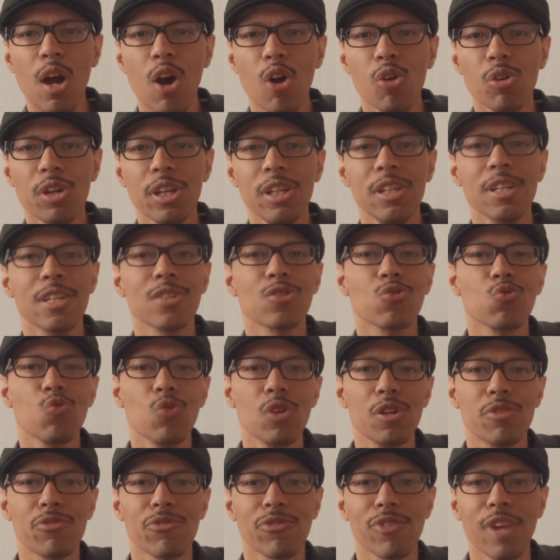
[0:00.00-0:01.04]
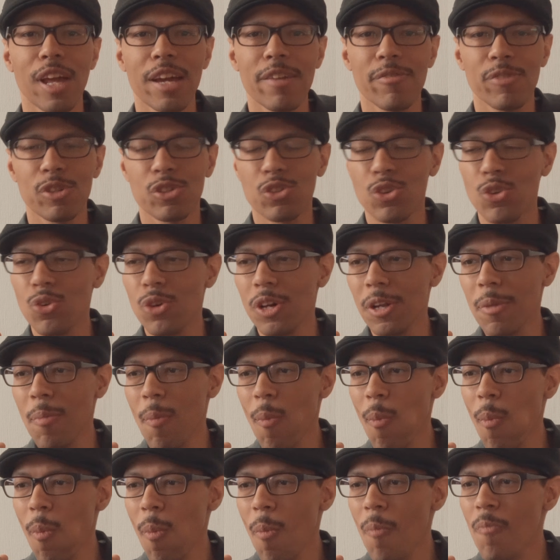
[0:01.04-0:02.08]
oakiness, wood flavor to
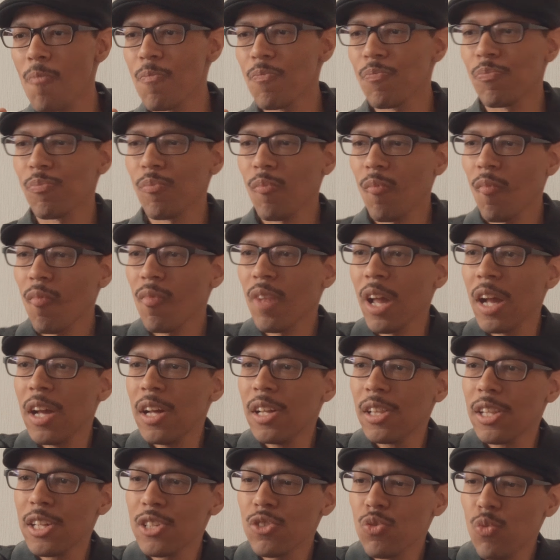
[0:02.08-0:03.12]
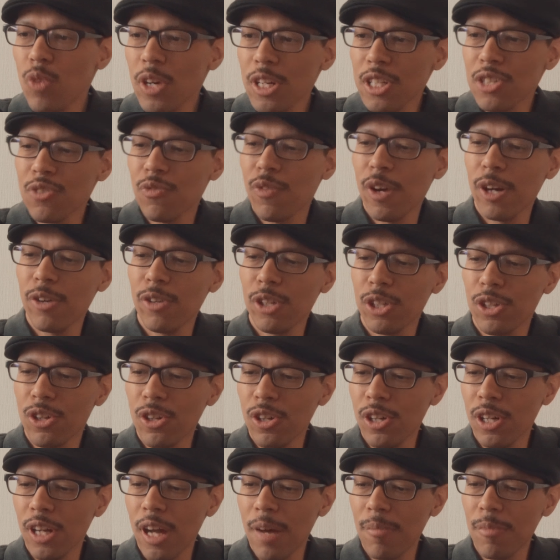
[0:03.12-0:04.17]
it. This one is very
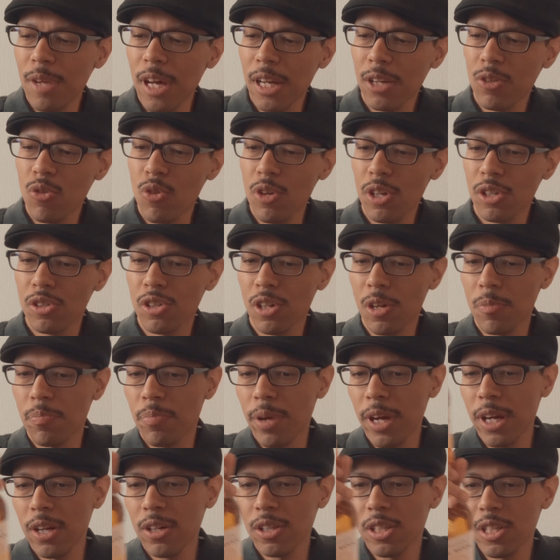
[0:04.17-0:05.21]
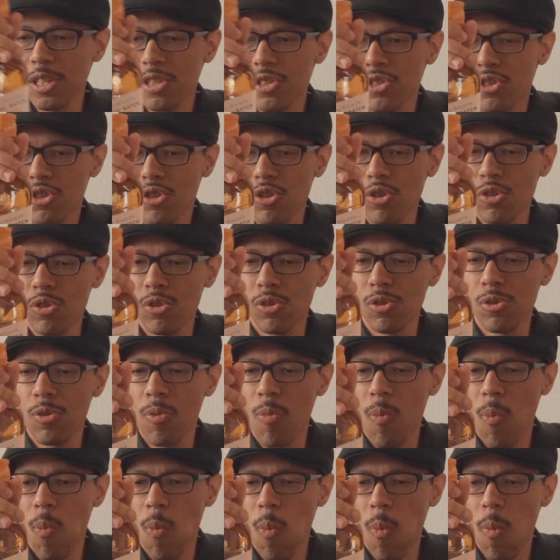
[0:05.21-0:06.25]
good. I'm not going to compare this to